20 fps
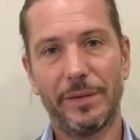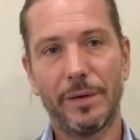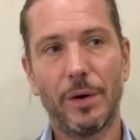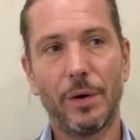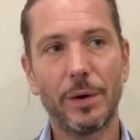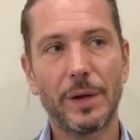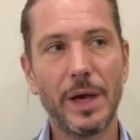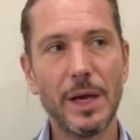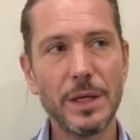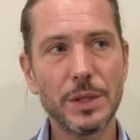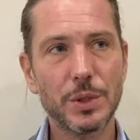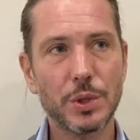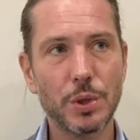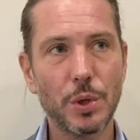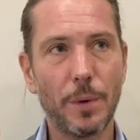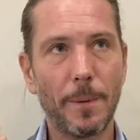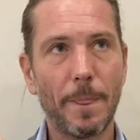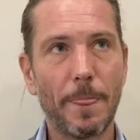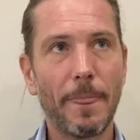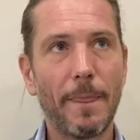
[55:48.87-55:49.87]
Okay,
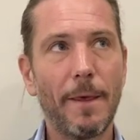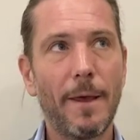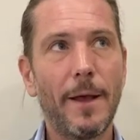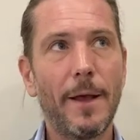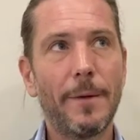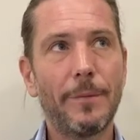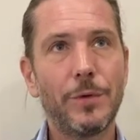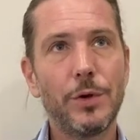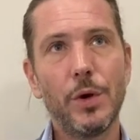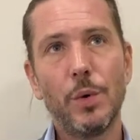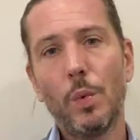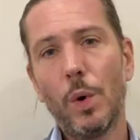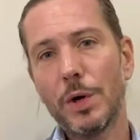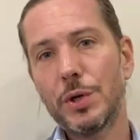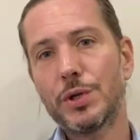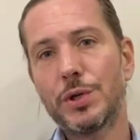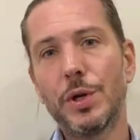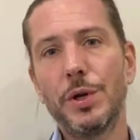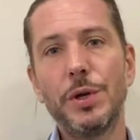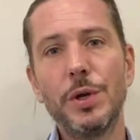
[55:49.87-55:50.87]
so you
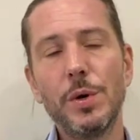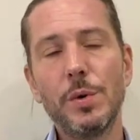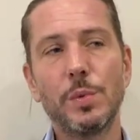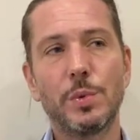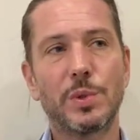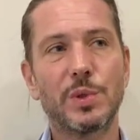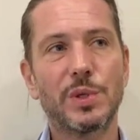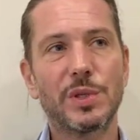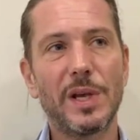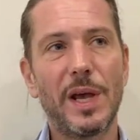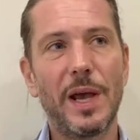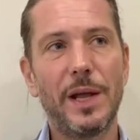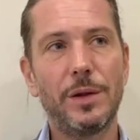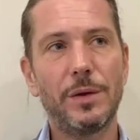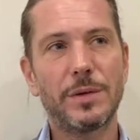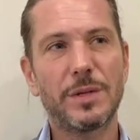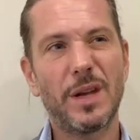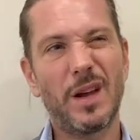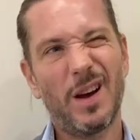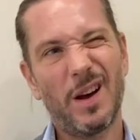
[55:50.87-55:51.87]
watch the news and you
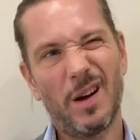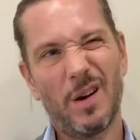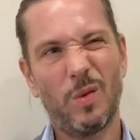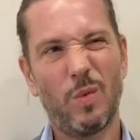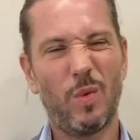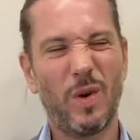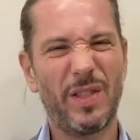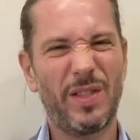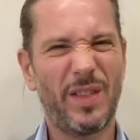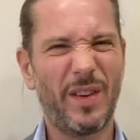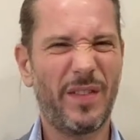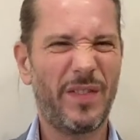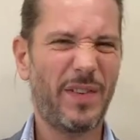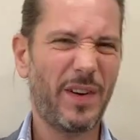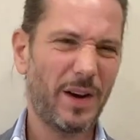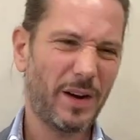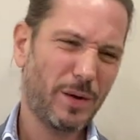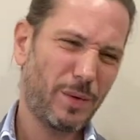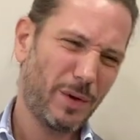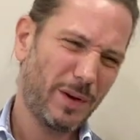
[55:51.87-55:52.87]
say, oh, what the
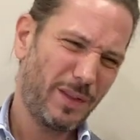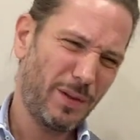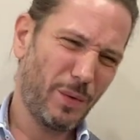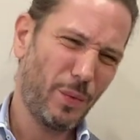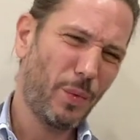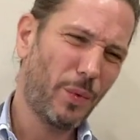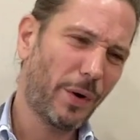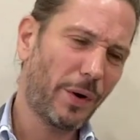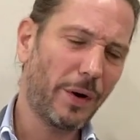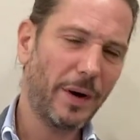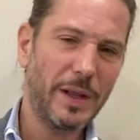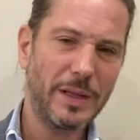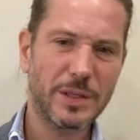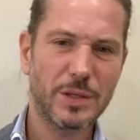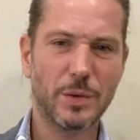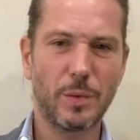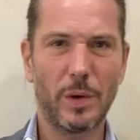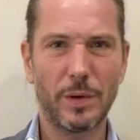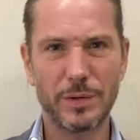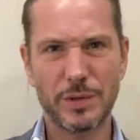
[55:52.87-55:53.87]
fuck, what the world and so
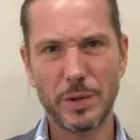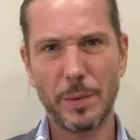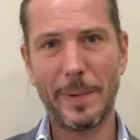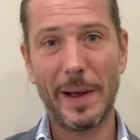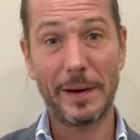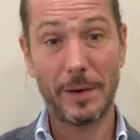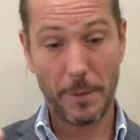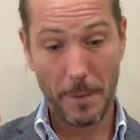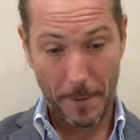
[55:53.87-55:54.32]
on, so bad.